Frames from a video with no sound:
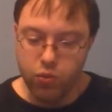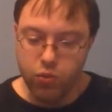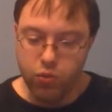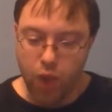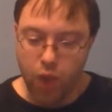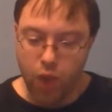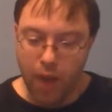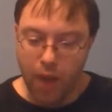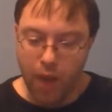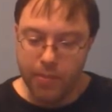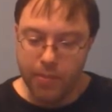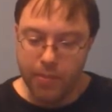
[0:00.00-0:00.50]

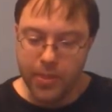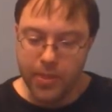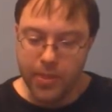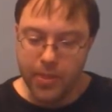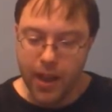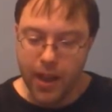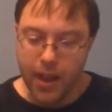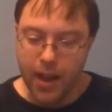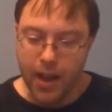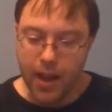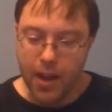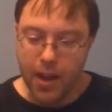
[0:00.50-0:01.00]
from
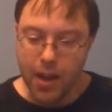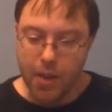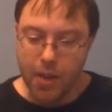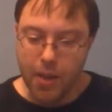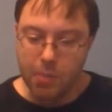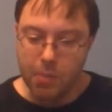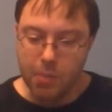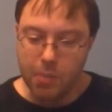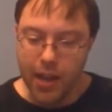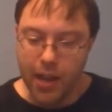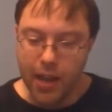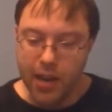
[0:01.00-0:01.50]
the
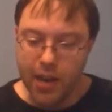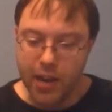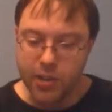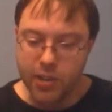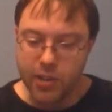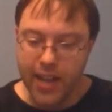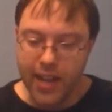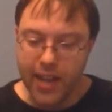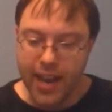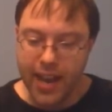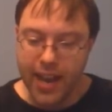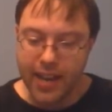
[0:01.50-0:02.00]

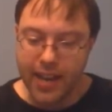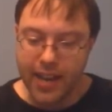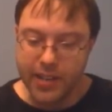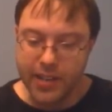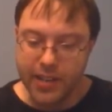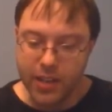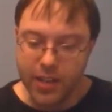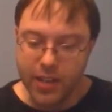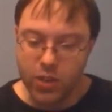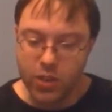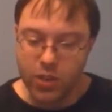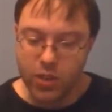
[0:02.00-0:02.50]
player's
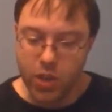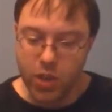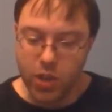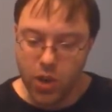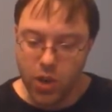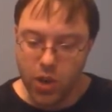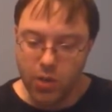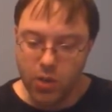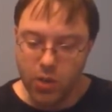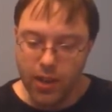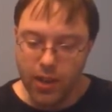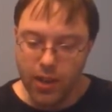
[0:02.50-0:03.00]
hand
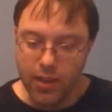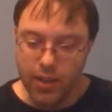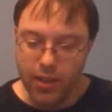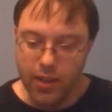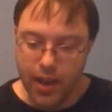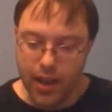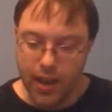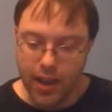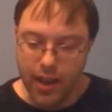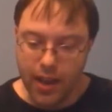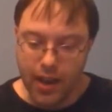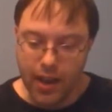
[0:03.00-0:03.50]
to
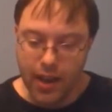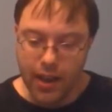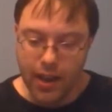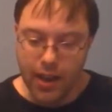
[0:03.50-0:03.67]
the